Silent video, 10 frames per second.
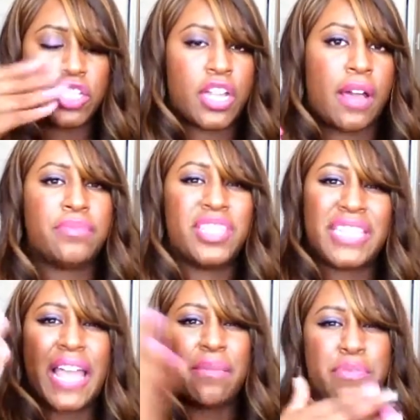it up, just
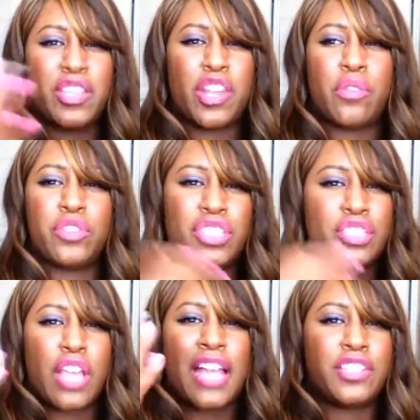like
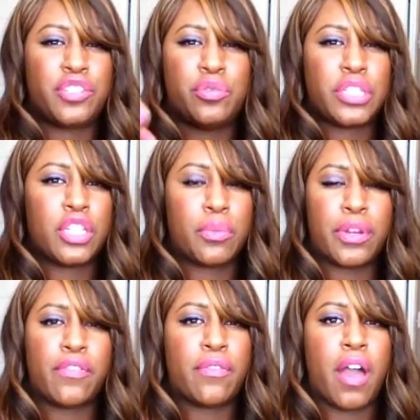I just used a little
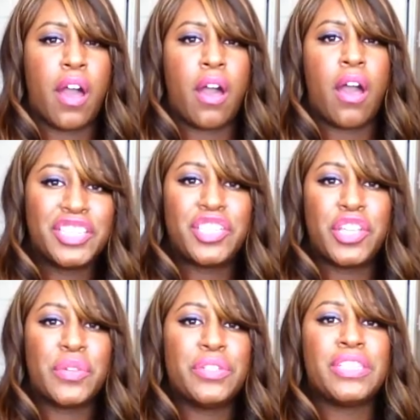bit of just
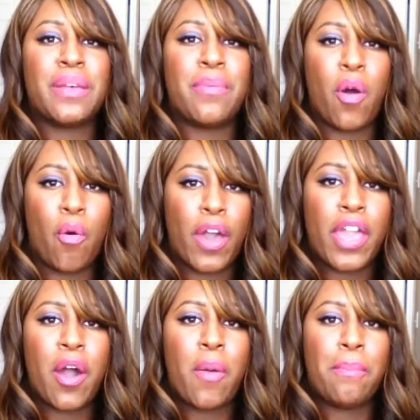use some
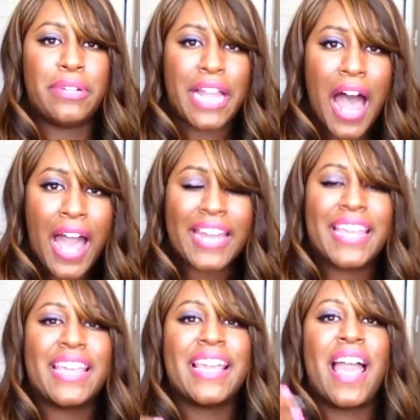oil
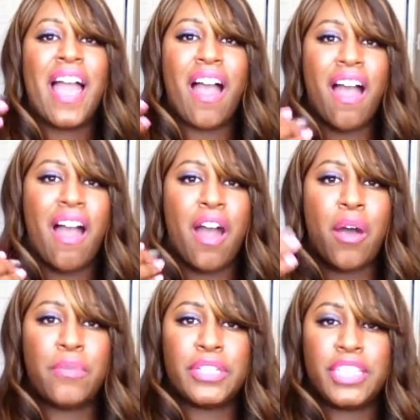blotting
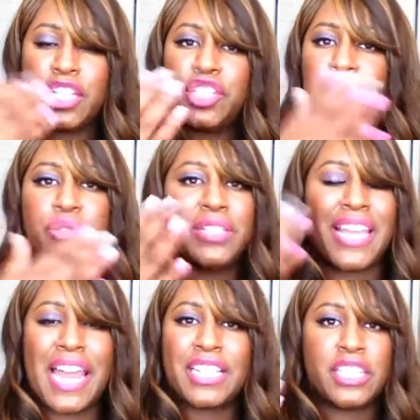tissues,
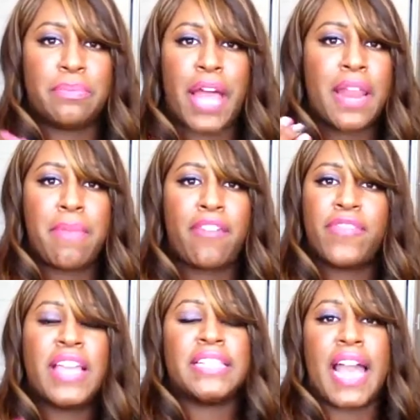and I just blotted my
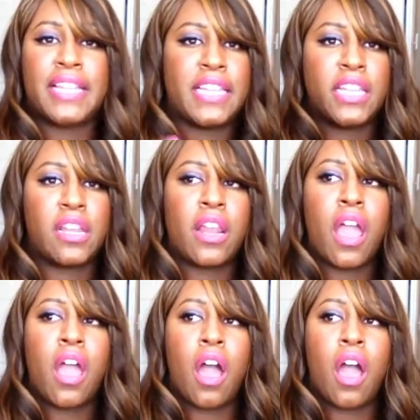face. I didn't